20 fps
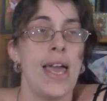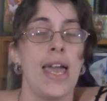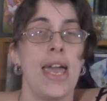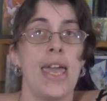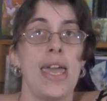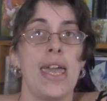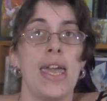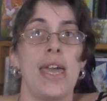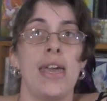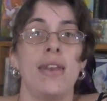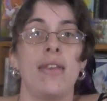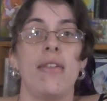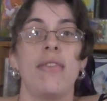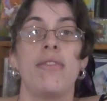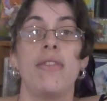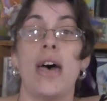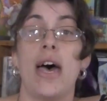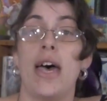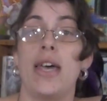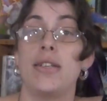and
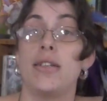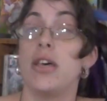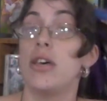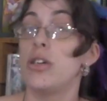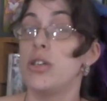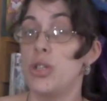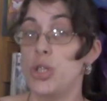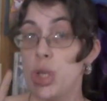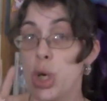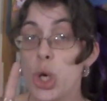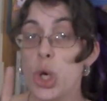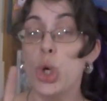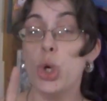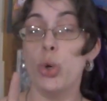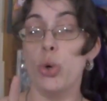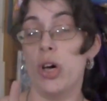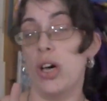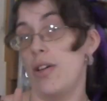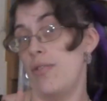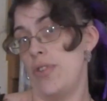that
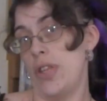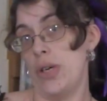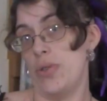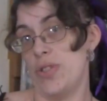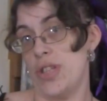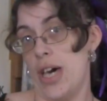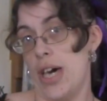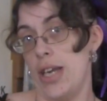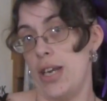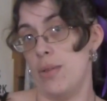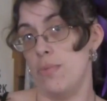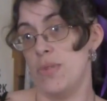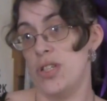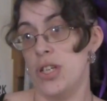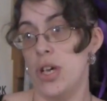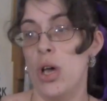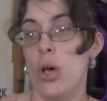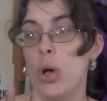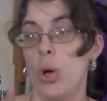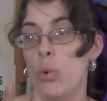2 of those
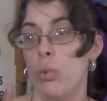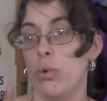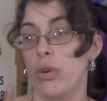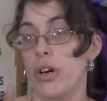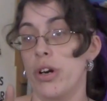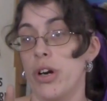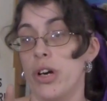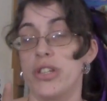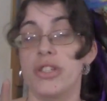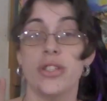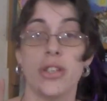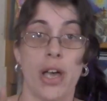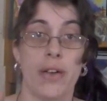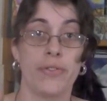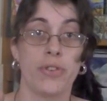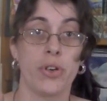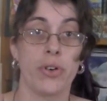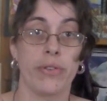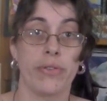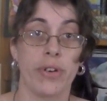items were
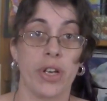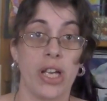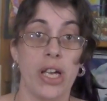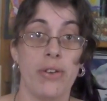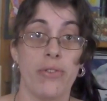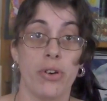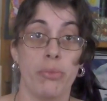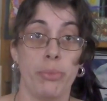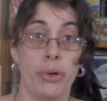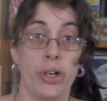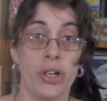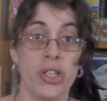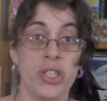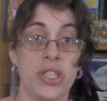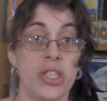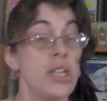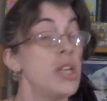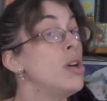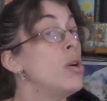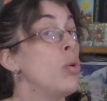soft cover
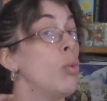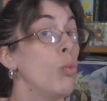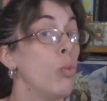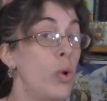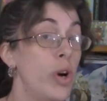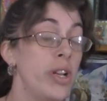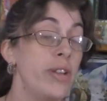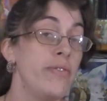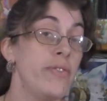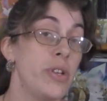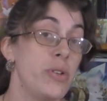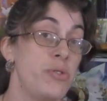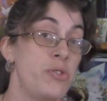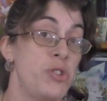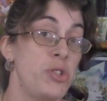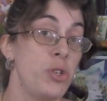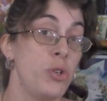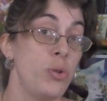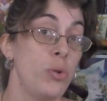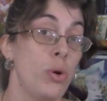books. One of those
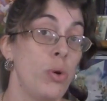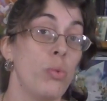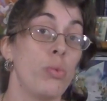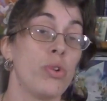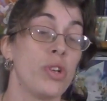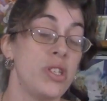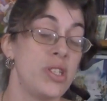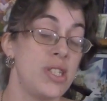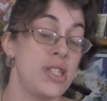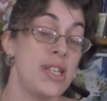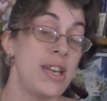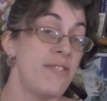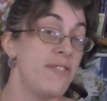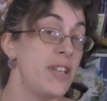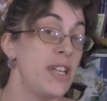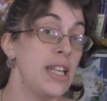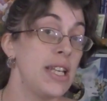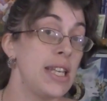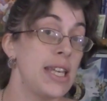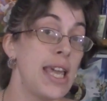2 was
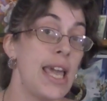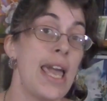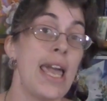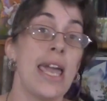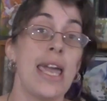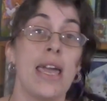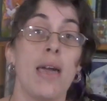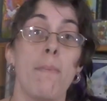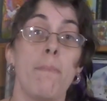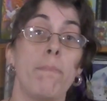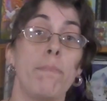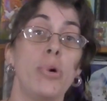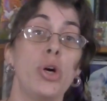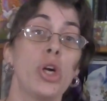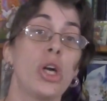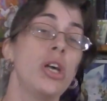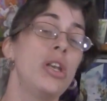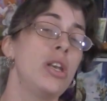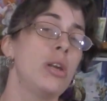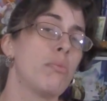definitely a
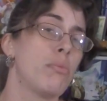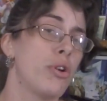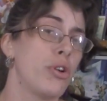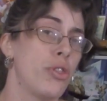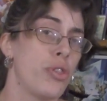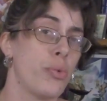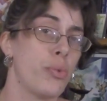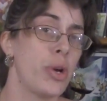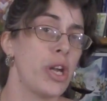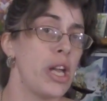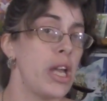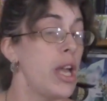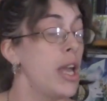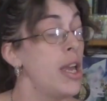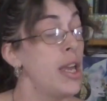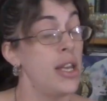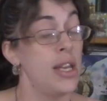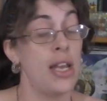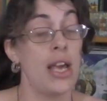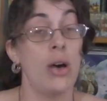book number 3.
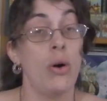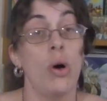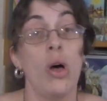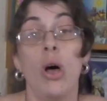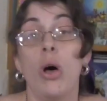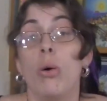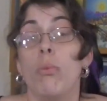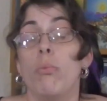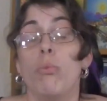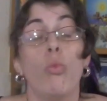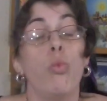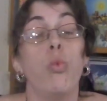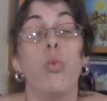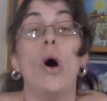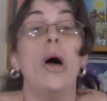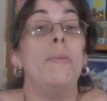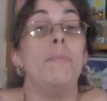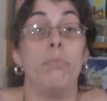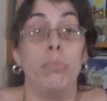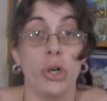Now,
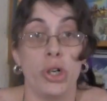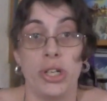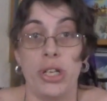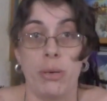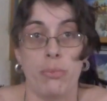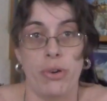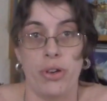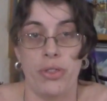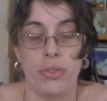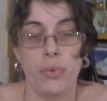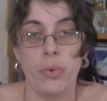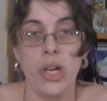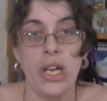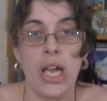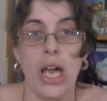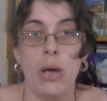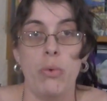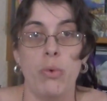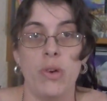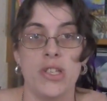what book number
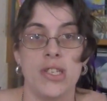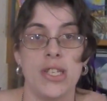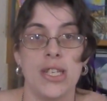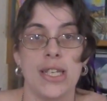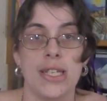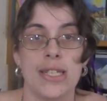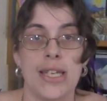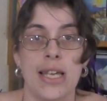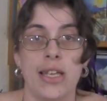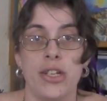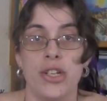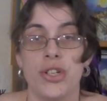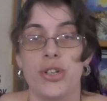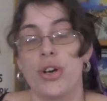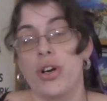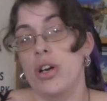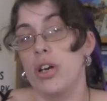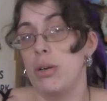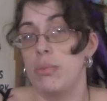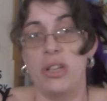3, I wasn't exactly
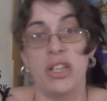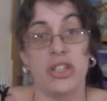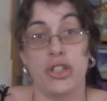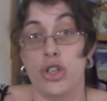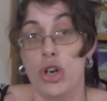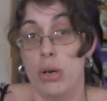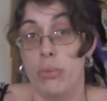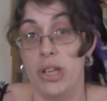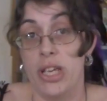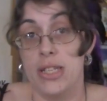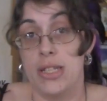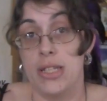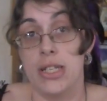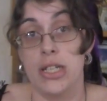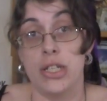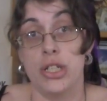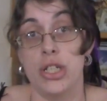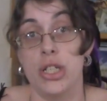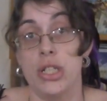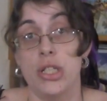sure. It could have been the Starblaze
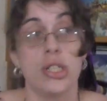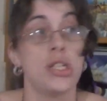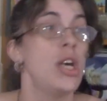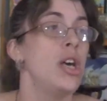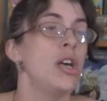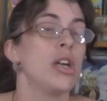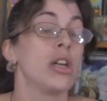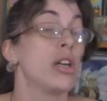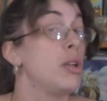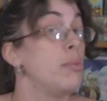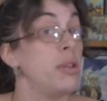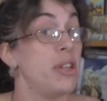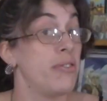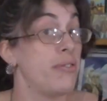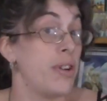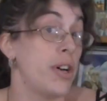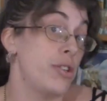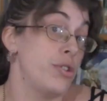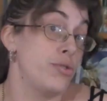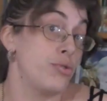editions, could have been the
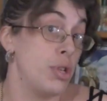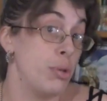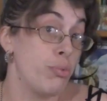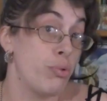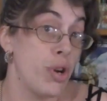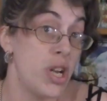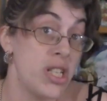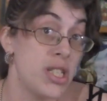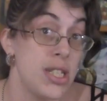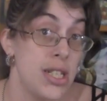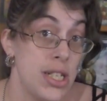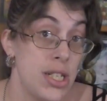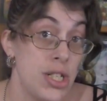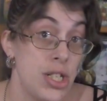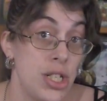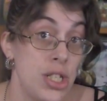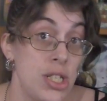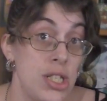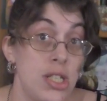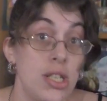Father Tree Press
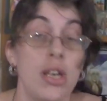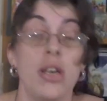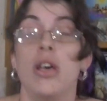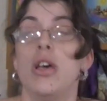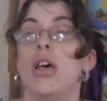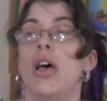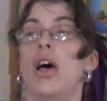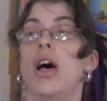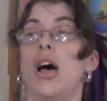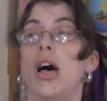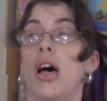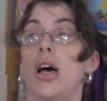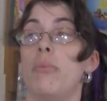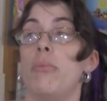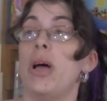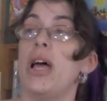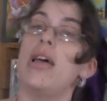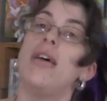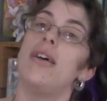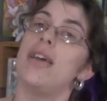editions.
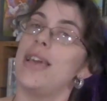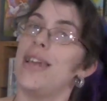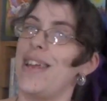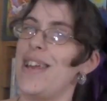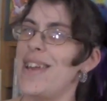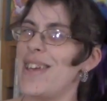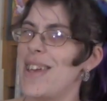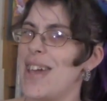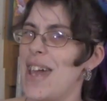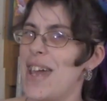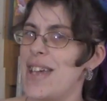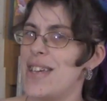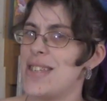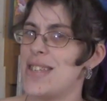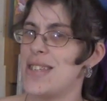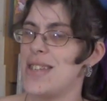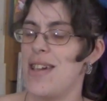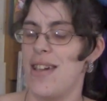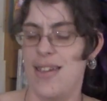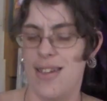In any
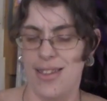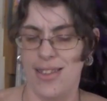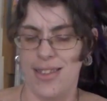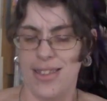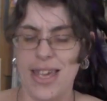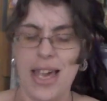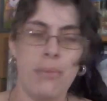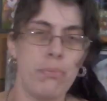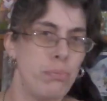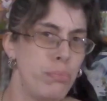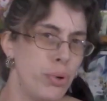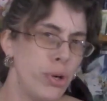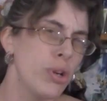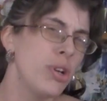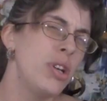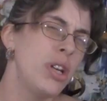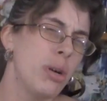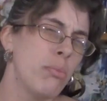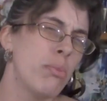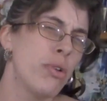case, that
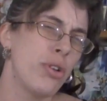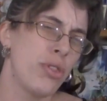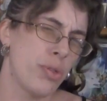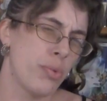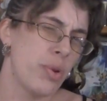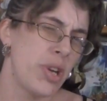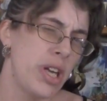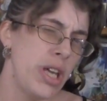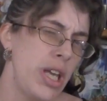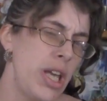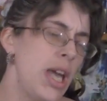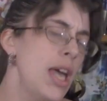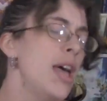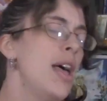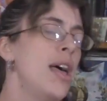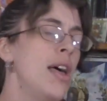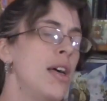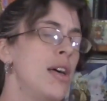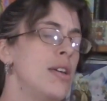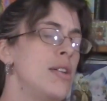book number 3,
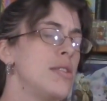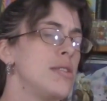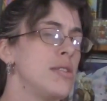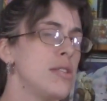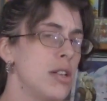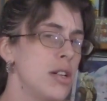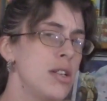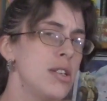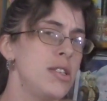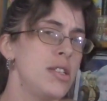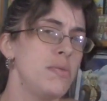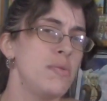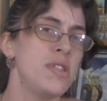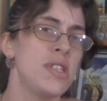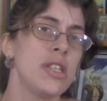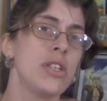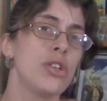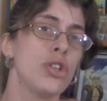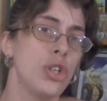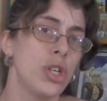as long as it was
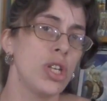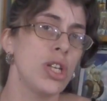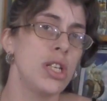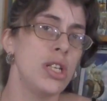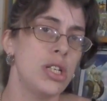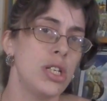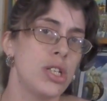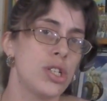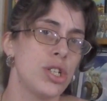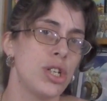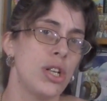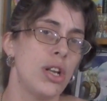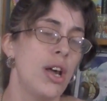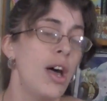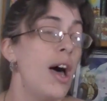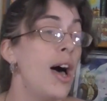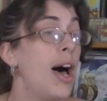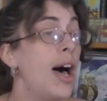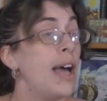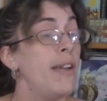in good condition,
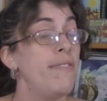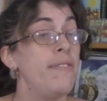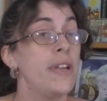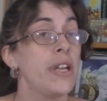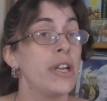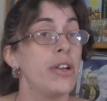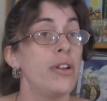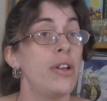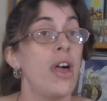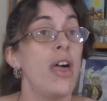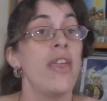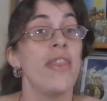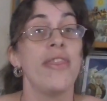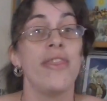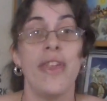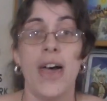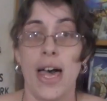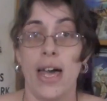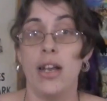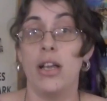I figured
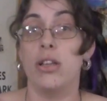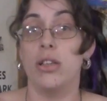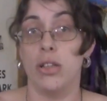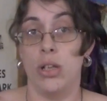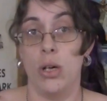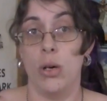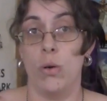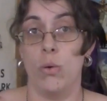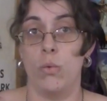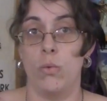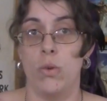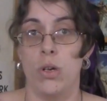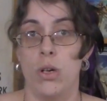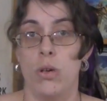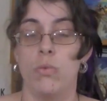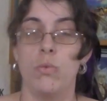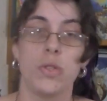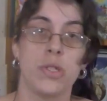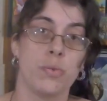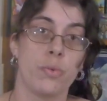that alone
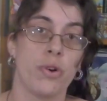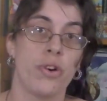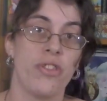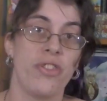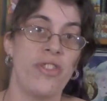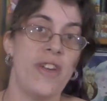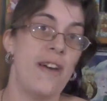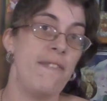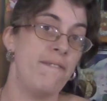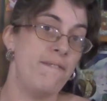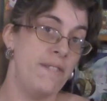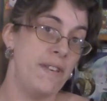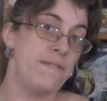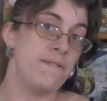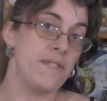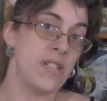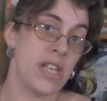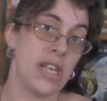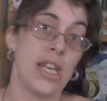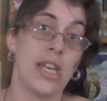was worth that
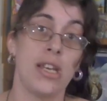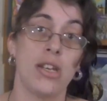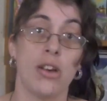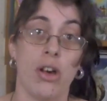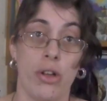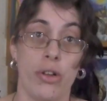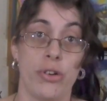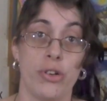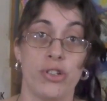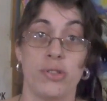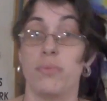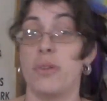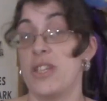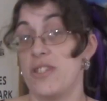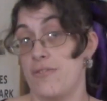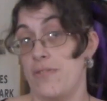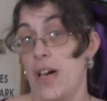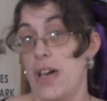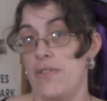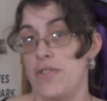$15
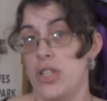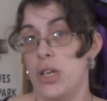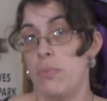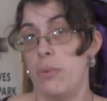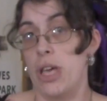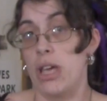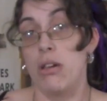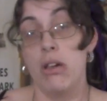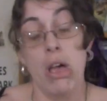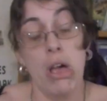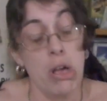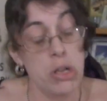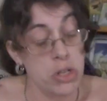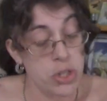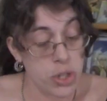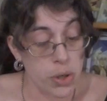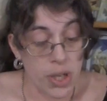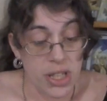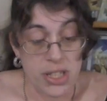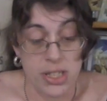plus $5 shipping.
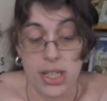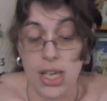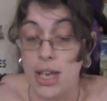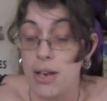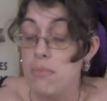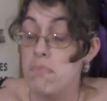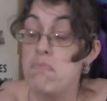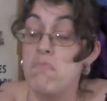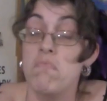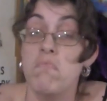So I said,